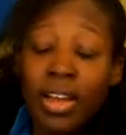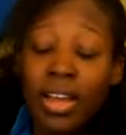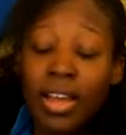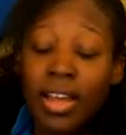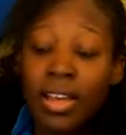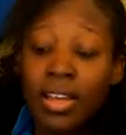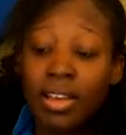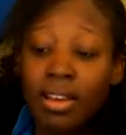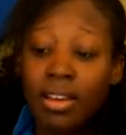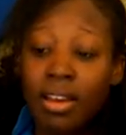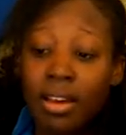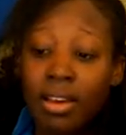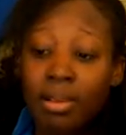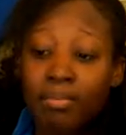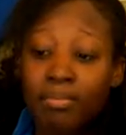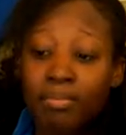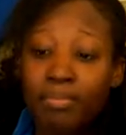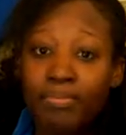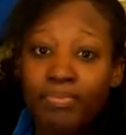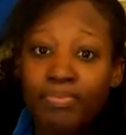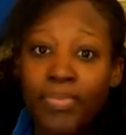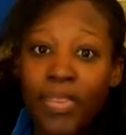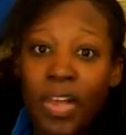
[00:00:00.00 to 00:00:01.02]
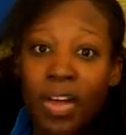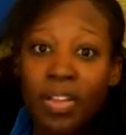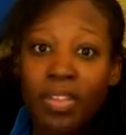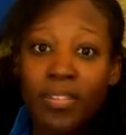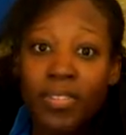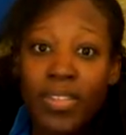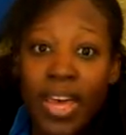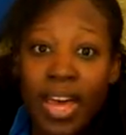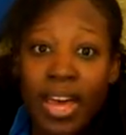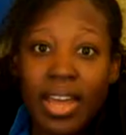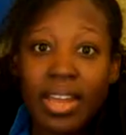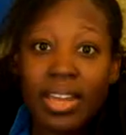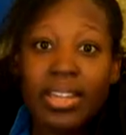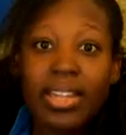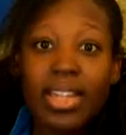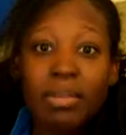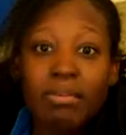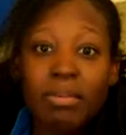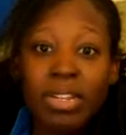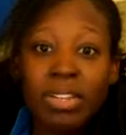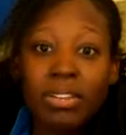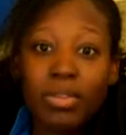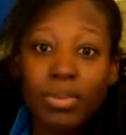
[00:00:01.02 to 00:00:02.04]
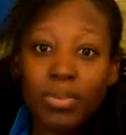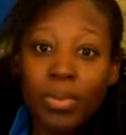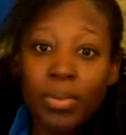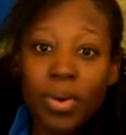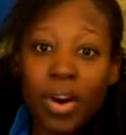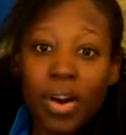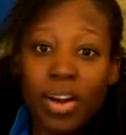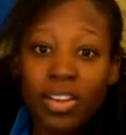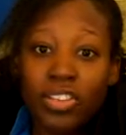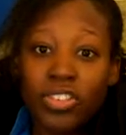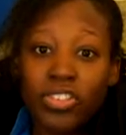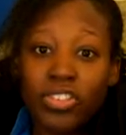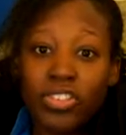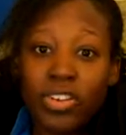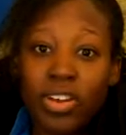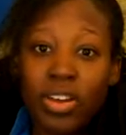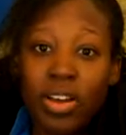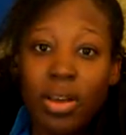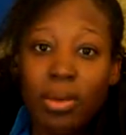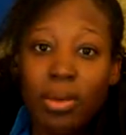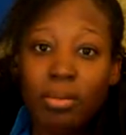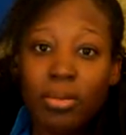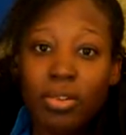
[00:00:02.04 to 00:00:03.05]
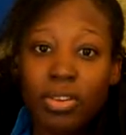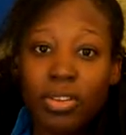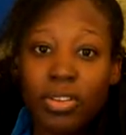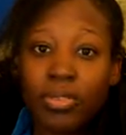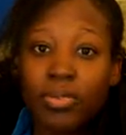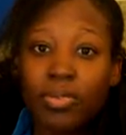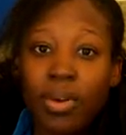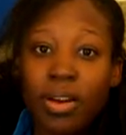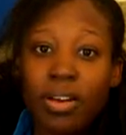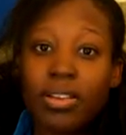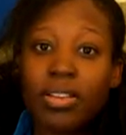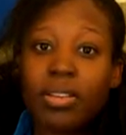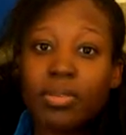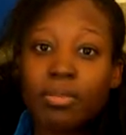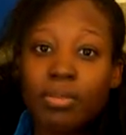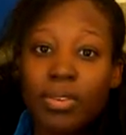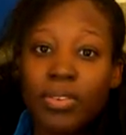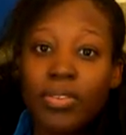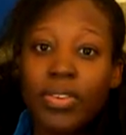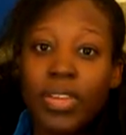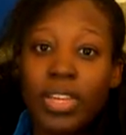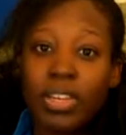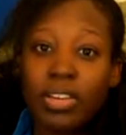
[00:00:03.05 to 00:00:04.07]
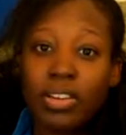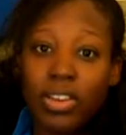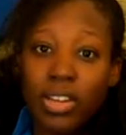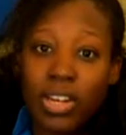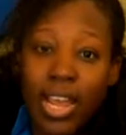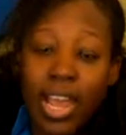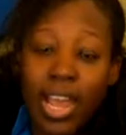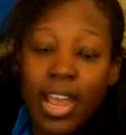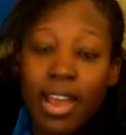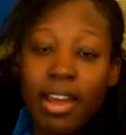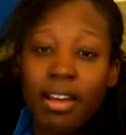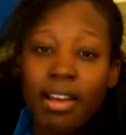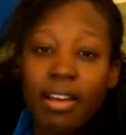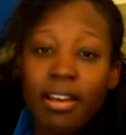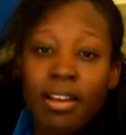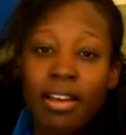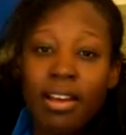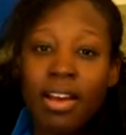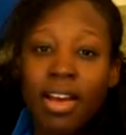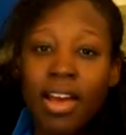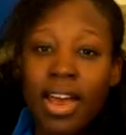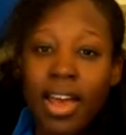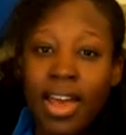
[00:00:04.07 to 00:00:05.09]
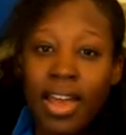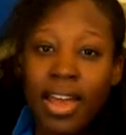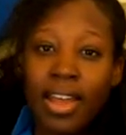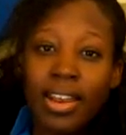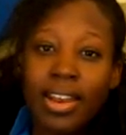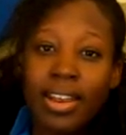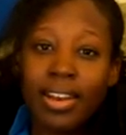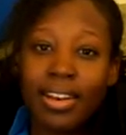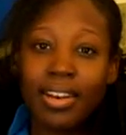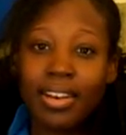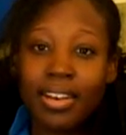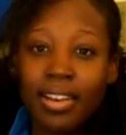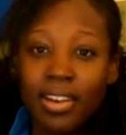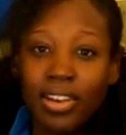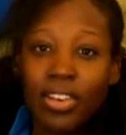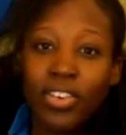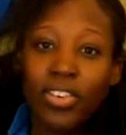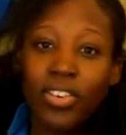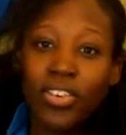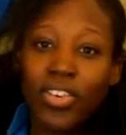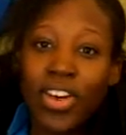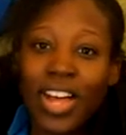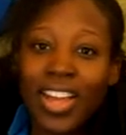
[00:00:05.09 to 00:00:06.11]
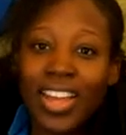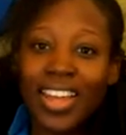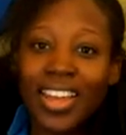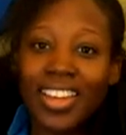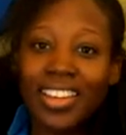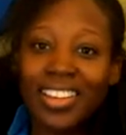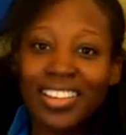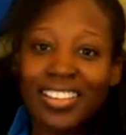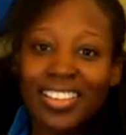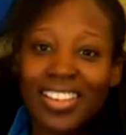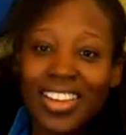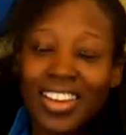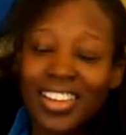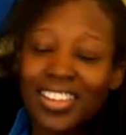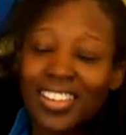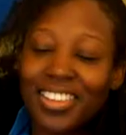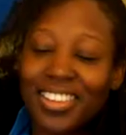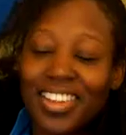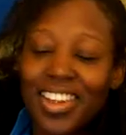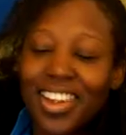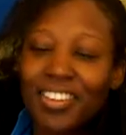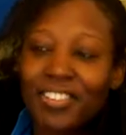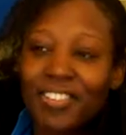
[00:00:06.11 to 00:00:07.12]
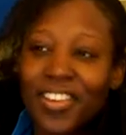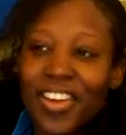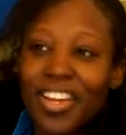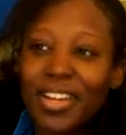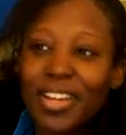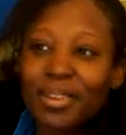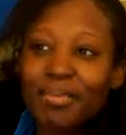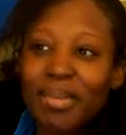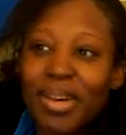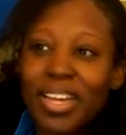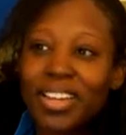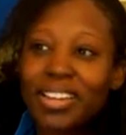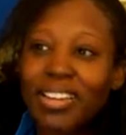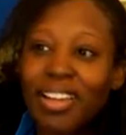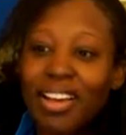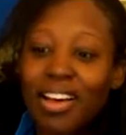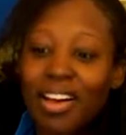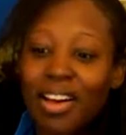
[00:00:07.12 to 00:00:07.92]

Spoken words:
and all of that. It led me to watch Chris Rock's movie Good Hair, and I like that. Is kind of funny, but